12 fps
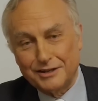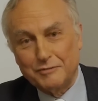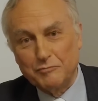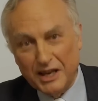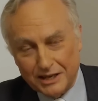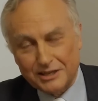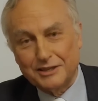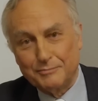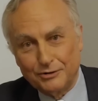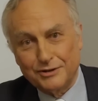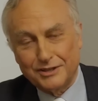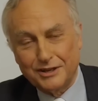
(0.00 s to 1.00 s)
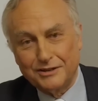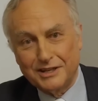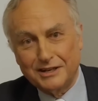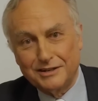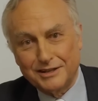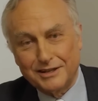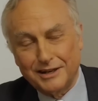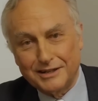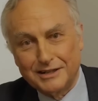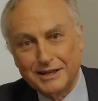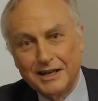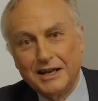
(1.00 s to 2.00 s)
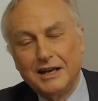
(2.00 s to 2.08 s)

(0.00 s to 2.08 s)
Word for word: It makes them look as though they're designed.